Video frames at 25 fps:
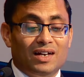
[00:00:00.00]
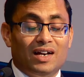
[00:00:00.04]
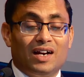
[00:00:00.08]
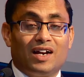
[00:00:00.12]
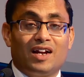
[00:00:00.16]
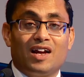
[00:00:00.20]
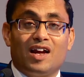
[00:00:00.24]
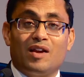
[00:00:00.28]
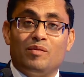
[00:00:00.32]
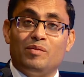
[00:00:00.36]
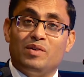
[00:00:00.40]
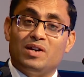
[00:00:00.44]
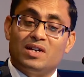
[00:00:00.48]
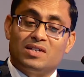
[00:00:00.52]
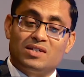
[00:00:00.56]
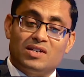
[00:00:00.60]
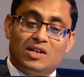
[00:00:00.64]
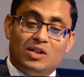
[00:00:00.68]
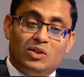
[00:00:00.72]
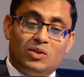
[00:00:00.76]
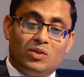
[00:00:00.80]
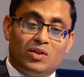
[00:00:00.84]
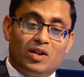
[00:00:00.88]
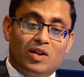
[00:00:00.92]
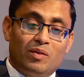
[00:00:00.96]
It can be
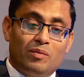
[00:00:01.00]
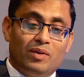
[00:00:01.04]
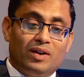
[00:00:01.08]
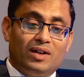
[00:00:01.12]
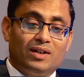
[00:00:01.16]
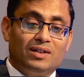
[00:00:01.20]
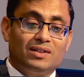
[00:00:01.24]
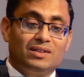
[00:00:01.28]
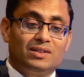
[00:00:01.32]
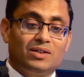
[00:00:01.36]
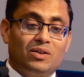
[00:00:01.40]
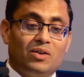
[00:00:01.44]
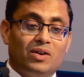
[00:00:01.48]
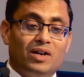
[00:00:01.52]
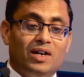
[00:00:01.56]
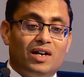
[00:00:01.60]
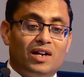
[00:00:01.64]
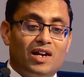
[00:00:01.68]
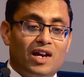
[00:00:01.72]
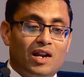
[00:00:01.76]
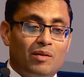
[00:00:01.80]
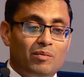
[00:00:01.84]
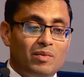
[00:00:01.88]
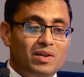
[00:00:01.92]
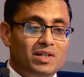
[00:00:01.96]
SGLT2 inhibitors or it
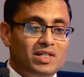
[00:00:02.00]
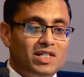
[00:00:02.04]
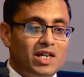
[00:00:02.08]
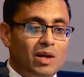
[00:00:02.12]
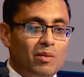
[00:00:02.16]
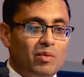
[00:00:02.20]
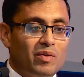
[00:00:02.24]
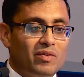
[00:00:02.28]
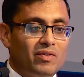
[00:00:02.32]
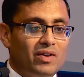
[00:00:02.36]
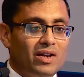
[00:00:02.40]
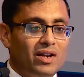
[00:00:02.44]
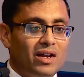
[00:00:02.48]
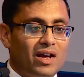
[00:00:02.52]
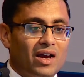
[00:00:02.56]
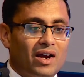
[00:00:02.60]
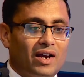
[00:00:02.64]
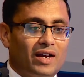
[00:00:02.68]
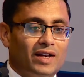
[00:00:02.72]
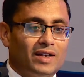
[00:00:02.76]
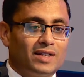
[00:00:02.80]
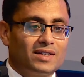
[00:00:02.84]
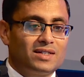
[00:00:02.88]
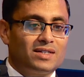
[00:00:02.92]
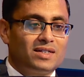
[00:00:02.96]
can be GLP-1
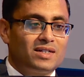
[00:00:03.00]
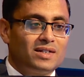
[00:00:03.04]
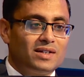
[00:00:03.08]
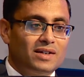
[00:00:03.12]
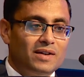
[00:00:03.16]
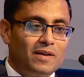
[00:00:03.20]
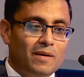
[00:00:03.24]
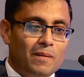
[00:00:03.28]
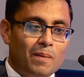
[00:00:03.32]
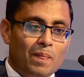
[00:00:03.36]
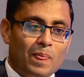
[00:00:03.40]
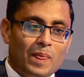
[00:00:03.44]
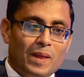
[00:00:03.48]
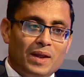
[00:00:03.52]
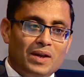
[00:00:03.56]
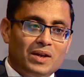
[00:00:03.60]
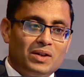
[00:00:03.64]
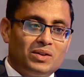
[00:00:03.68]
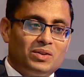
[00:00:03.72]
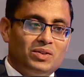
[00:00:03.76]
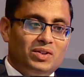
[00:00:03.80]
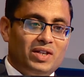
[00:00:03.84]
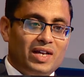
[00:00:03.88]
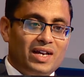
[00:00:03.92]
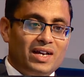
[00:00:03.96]
agonist.
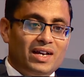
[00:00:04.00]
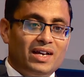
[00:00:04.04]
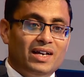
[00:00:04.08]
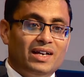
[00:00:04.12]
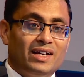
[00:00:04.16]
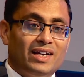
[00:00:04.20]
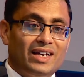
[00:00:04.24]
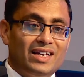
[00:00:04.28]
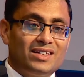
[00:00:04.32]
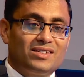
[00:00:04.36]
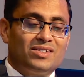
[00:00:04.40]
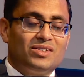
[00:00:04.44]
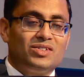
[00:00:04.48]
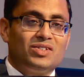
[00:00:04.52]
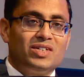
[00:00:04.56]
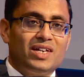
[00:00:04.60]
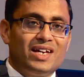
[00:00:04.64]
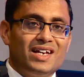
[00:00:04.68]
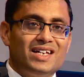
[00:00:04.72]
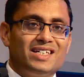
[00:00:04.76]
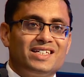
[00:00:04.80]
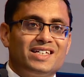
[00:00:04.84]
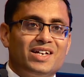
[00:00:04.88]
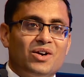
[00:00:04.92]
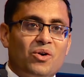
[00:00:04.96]
The
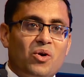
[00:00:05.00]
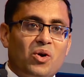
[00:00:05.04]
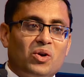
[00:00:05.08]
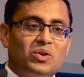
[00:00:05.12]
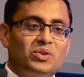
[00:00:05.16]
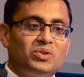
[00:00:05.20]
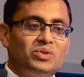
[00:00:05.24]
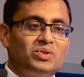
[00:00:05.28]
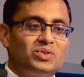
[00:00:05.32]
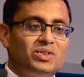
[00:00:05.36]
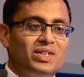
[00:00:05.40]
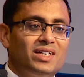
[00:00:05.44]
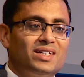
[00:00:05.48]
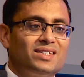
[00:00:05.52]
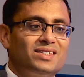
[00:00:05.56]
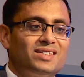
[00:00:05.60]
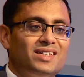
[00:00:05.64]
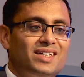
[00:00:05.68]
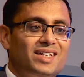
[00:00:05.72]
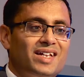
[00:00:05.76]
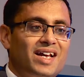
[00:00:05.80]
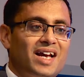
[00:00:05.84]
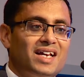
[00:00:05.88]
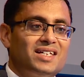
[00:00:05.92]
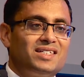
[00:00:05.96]
ACCHA also says
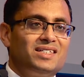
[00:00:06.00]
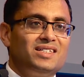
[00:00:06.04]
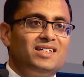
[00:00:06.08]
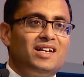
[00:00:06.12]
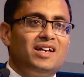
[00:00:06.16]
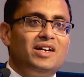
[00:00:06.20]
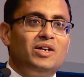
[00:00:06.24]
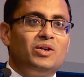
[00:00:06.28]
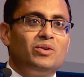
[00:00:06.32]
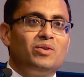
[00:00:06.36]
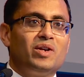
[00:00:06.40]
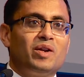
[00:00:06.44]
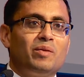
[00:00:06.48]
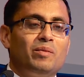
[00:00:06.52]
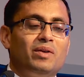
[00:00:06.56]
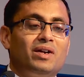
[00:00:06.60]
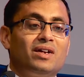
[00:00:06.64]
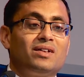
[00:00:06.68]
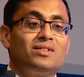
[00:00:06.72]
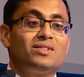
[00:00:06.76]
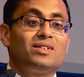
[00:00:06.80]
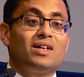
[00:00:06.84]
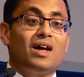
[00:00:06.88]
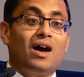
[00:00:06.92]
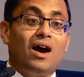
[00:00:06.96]
that SGLT2
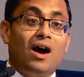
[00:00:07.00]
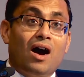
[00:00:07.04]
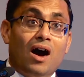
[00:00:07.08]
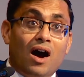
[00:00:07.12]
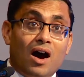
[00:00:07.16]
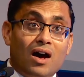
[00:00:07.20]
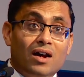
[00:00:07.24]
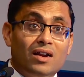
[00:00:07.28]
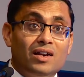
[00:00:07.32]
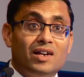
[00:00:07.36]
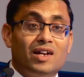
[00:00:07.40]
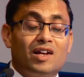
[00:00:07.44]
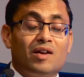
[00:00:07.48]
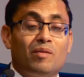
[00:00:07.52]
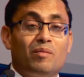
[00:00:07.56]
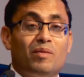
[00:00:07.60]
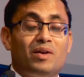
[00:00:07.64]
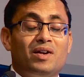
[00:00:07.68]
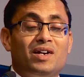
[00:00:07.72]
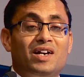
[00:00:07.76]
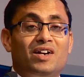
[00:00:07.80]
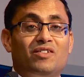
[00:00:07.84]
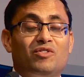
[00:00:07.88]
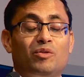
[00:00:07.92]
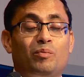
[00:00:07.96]
inhibitors are
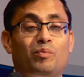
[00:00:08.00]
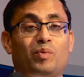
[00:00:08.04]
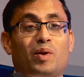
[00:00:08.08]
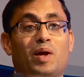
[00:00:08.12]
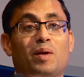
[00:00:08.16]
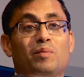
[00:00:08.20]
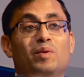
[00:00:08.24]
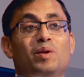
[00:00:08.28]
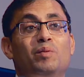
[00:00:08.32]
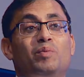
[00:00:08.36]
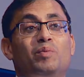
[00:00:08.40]
recommended for primary